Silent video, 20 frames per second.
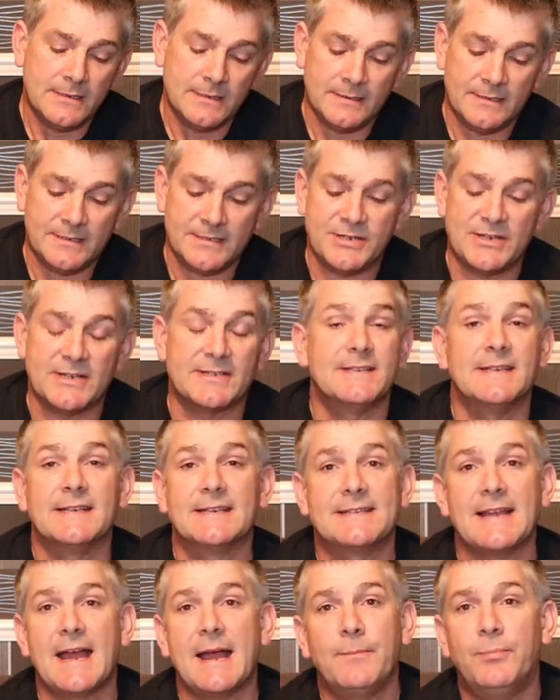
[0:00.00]
this is just an
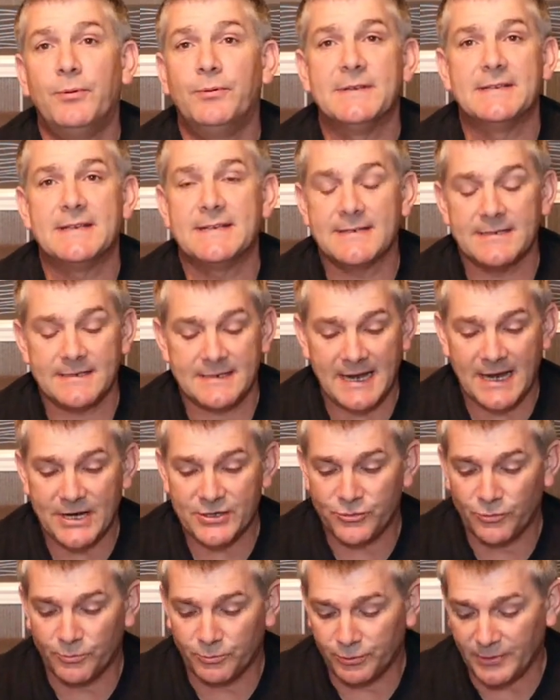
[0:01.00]
example. This isn't the
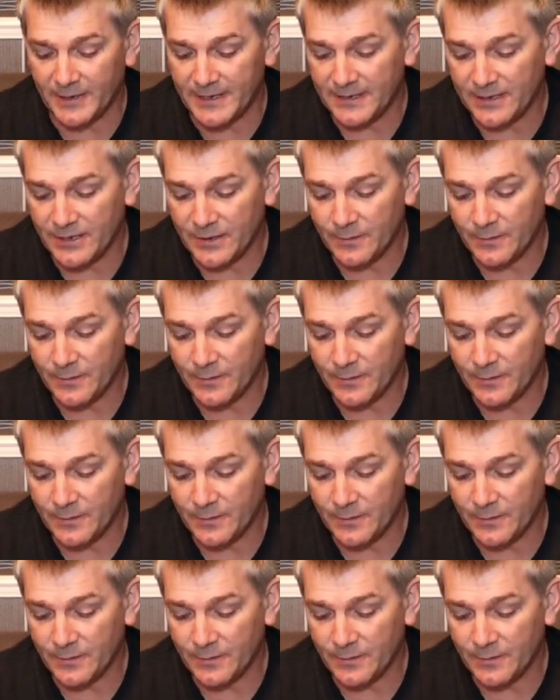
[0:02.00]
actual print.